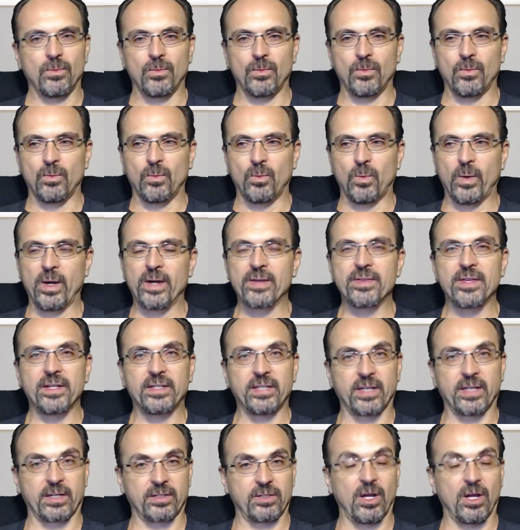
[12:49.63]
where the
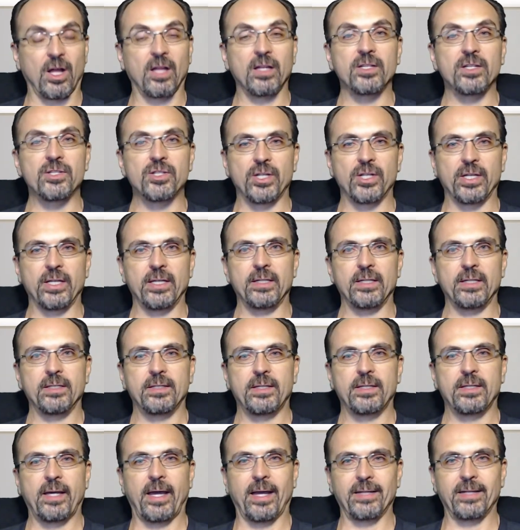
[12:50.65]
technology
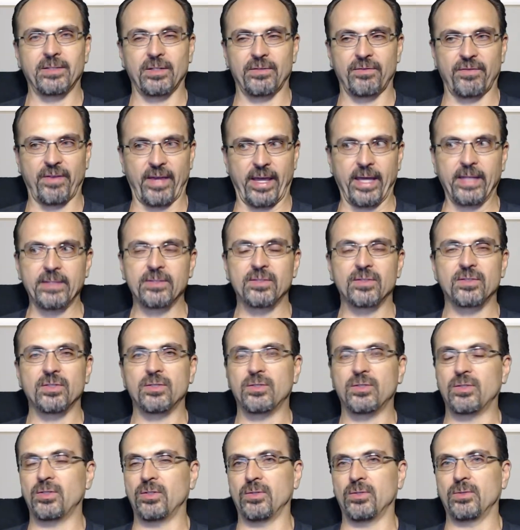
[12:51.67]
has
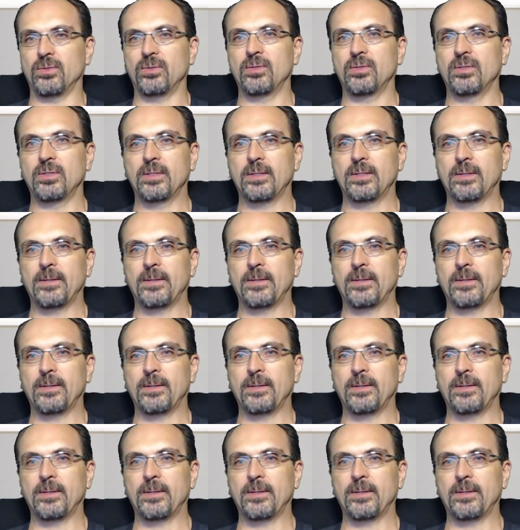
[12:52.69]
advanced to,